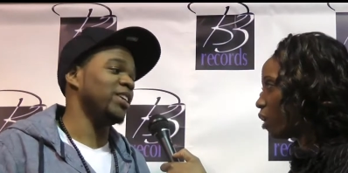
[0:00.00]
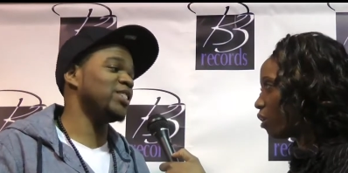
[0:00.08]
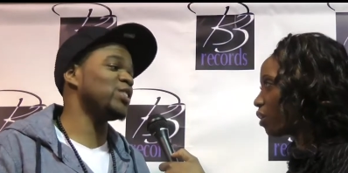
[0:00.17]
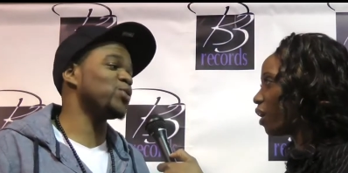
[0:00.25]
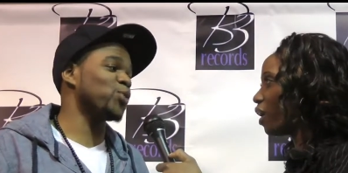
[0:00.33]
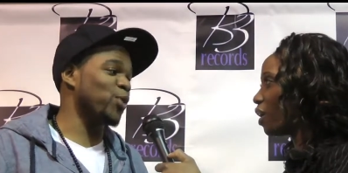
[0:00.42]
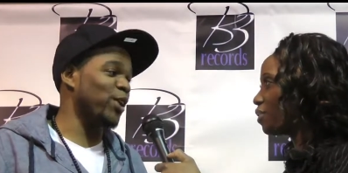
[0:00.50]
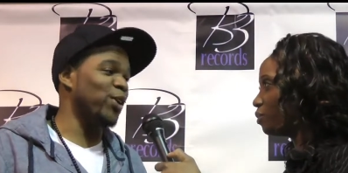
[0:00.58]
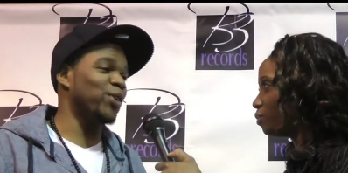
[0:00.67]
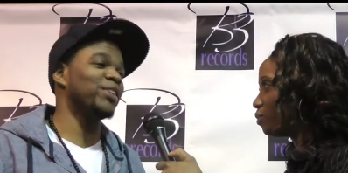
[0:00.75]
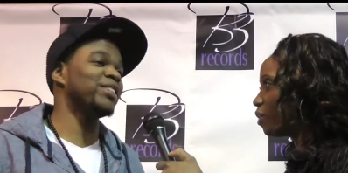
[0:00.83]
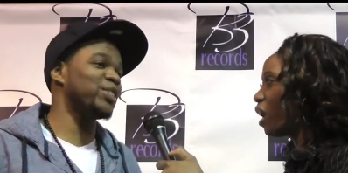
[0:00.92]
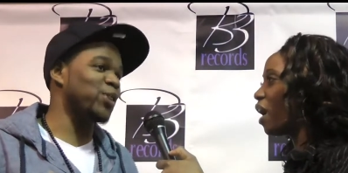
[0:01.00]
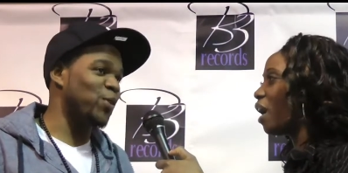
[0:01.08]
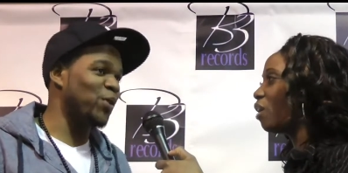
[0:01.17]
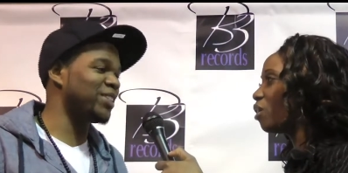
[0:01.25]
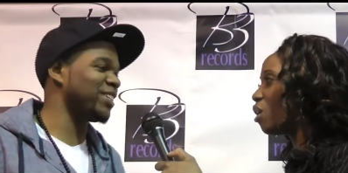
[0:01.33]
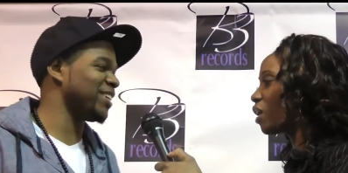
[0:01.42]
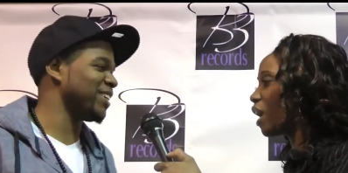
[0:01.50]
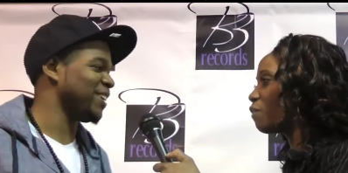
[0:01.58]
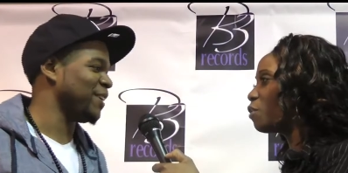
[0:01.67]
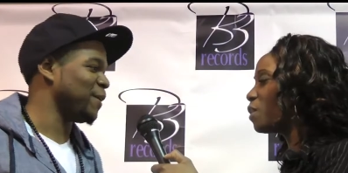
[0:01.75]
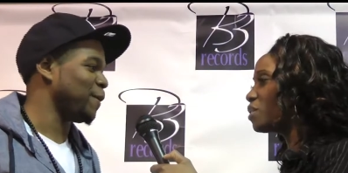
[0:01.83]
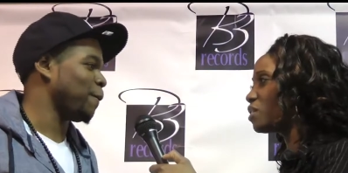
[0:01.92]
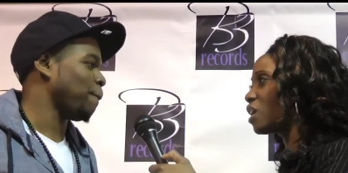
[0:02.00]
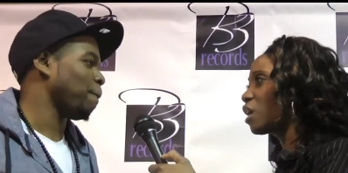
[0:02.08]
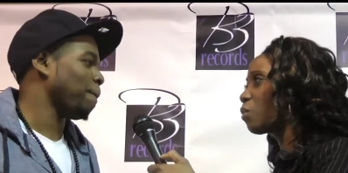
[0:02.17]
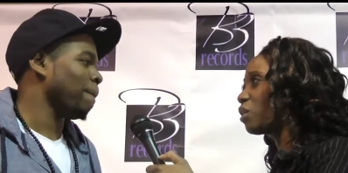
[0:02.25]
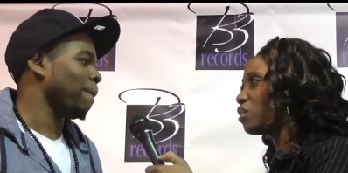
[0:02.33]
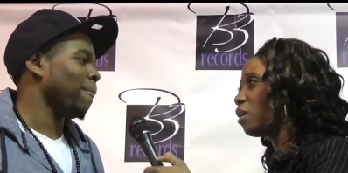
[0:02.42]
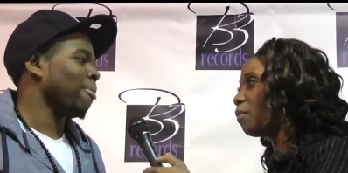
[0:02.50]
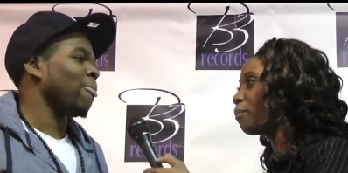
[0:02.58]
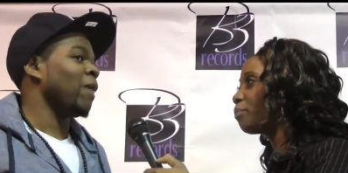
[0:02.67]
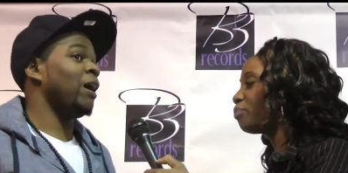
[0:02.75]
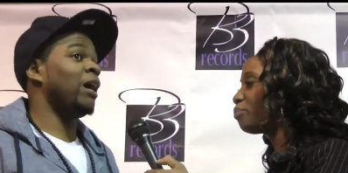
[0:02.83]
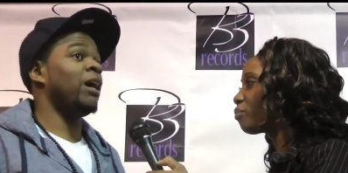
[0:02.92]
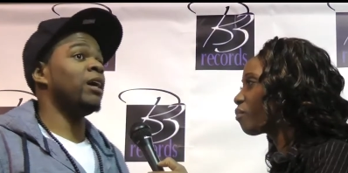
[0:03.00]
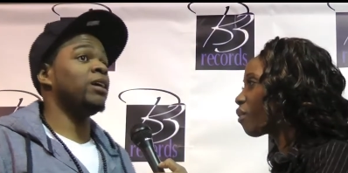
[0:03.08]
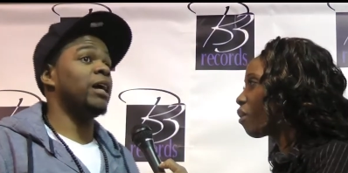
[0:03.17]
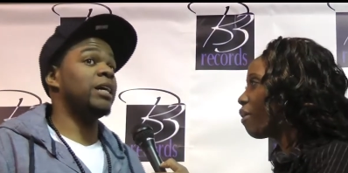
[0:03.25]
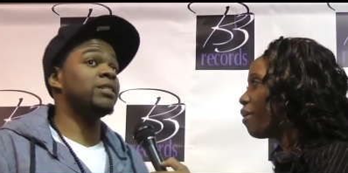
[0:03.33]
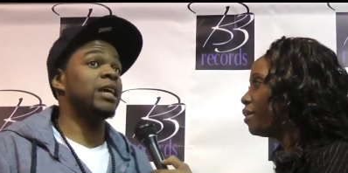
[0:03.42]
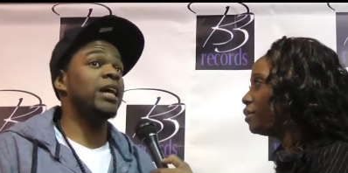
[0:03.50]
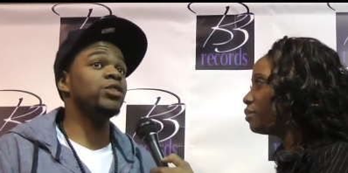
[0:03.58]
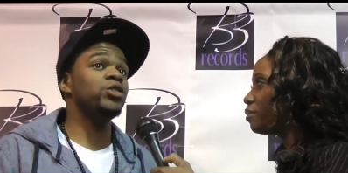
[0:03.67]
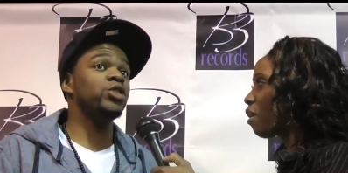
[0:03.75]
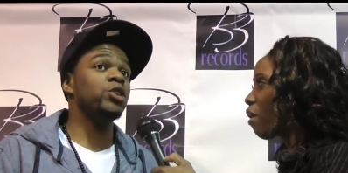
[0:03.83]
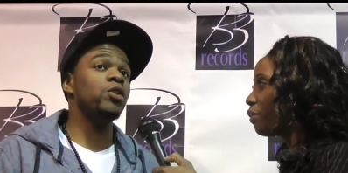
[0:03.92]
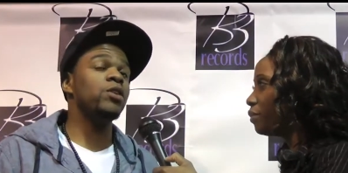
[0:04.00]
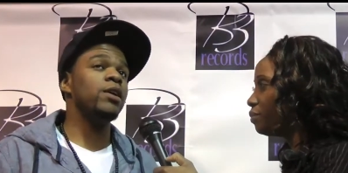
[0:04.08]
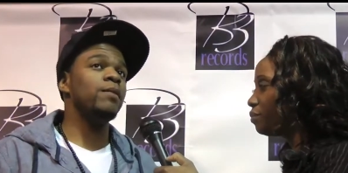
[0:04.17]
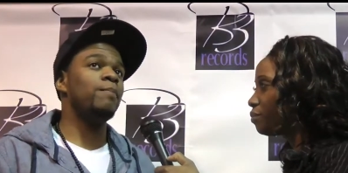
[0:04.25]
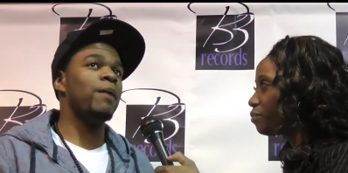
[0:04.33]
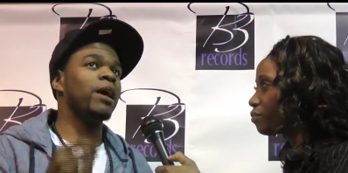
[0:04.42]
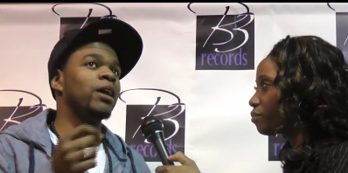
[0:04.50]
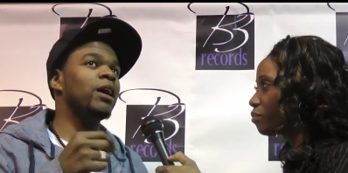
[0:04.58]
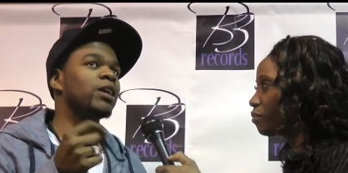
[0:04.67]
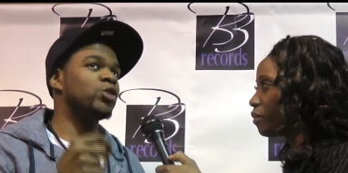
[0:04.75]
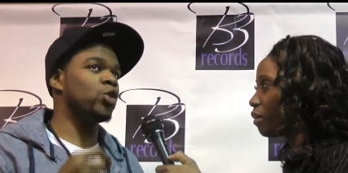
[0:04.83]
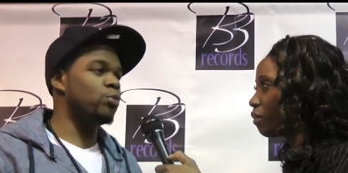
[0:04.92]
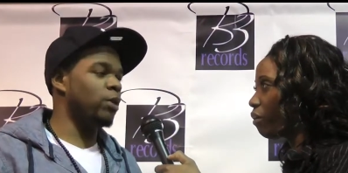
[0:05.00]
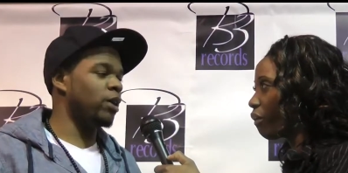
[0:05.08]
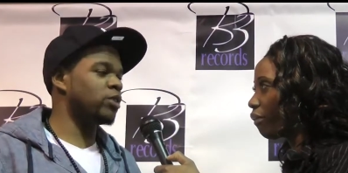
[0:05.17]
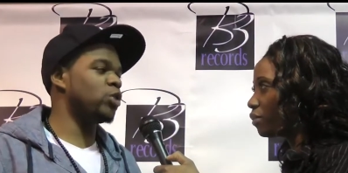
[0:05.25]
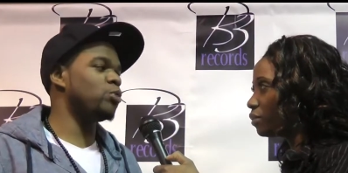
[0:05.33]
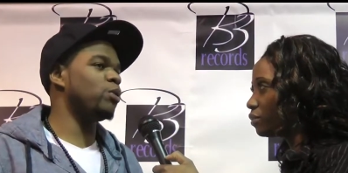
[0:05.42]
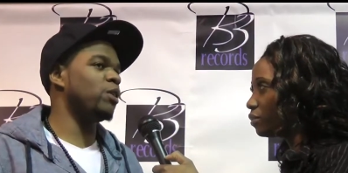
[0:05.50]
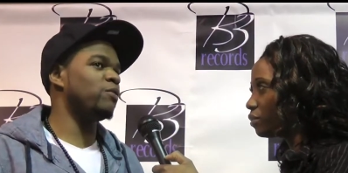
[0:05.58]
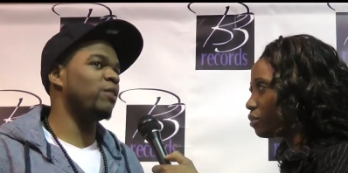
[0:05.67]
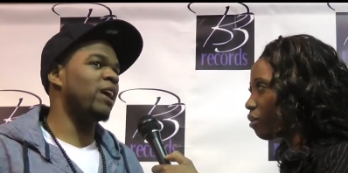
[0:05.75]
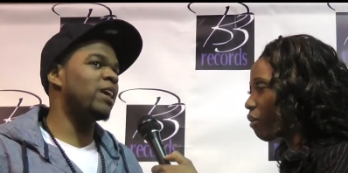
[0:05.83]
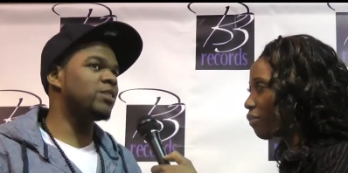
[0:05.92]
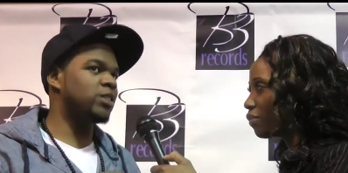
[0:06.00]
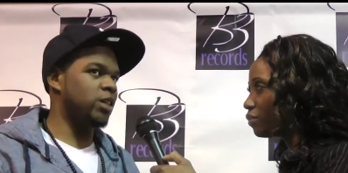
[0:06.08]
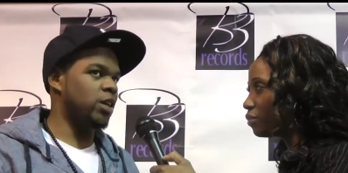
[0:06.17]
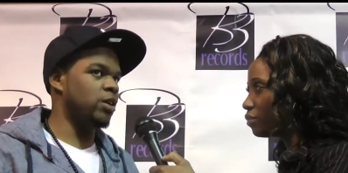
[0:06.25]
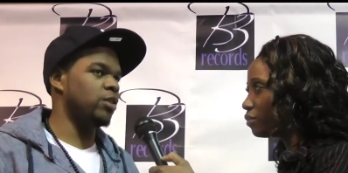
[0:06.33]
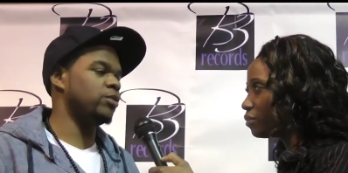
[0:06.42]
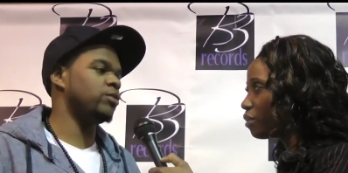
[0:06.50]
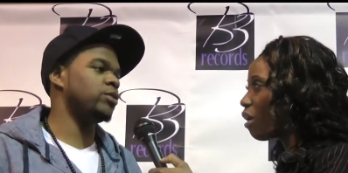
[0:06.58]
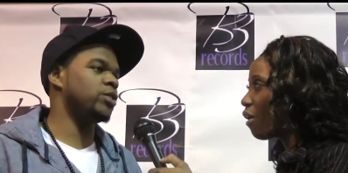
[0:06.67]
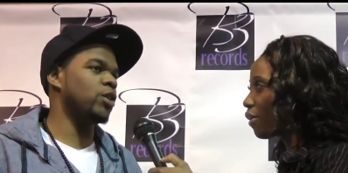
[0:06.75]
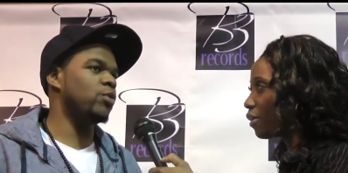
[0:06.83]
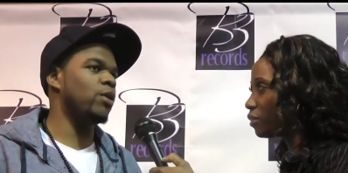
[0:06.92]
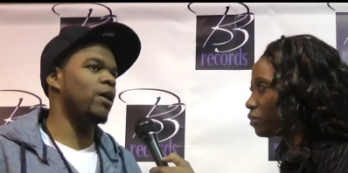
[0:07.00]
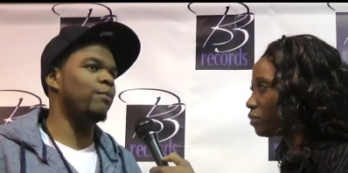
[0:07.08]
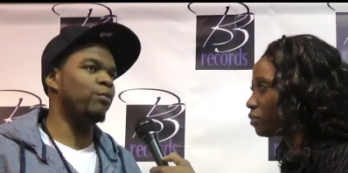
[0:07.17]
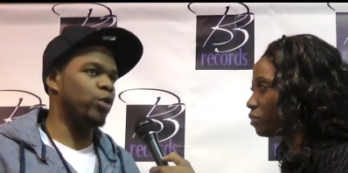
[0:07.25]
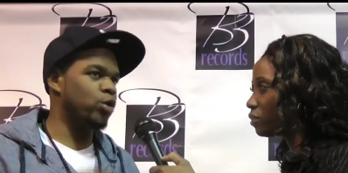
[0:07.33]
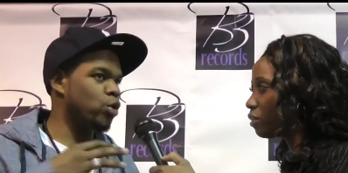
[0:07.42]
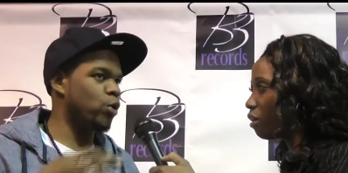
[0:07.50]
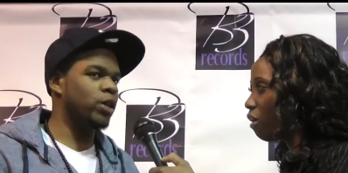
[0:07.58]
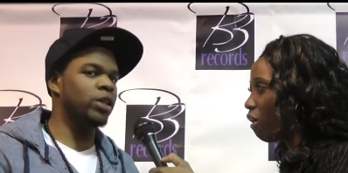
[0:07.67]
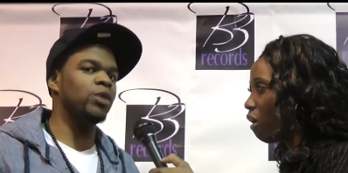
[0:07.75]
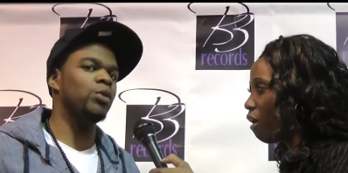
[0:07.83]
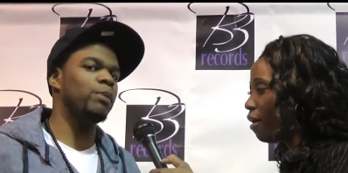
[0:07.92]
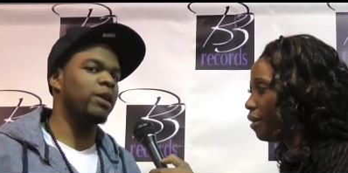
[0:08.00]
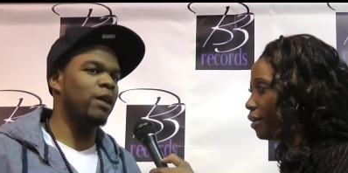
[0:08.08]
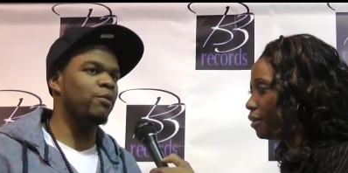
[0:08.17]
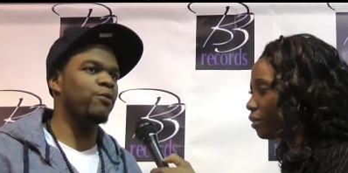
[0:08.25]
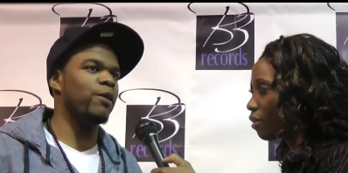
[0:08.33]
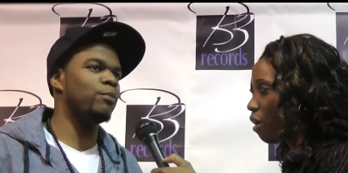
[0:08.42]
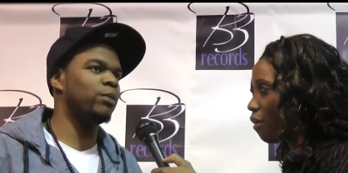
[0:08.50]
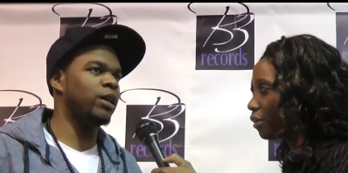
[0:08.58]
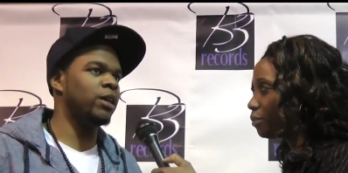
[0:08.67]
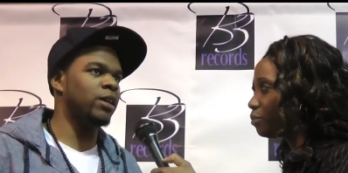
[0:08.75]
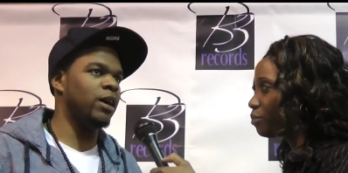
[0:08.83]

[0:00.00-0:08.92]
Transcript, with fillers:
Speaker 1: This is real. This is anointed. How long have you been singing with him?
Speaker 2: I actually started back in October of last year. So real quickly we became family,